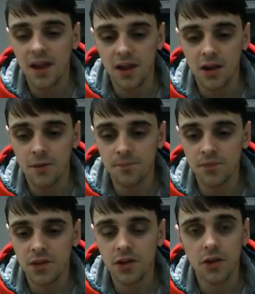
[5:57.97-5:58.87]

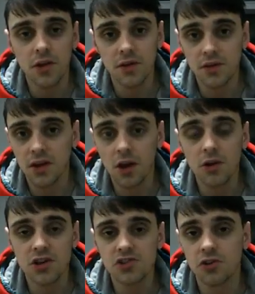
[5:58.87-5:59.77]
They're
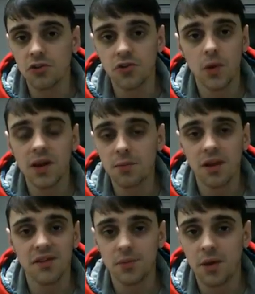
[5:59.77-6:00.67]
going strong 20
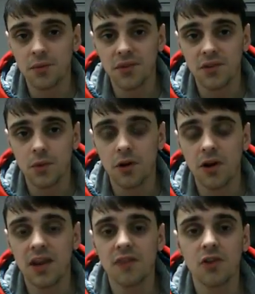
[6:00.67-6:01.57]
plus months as well,
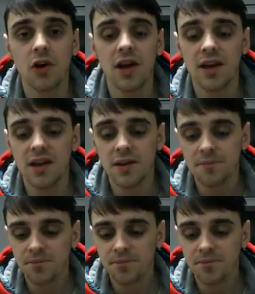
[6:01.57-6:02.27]
and they've got a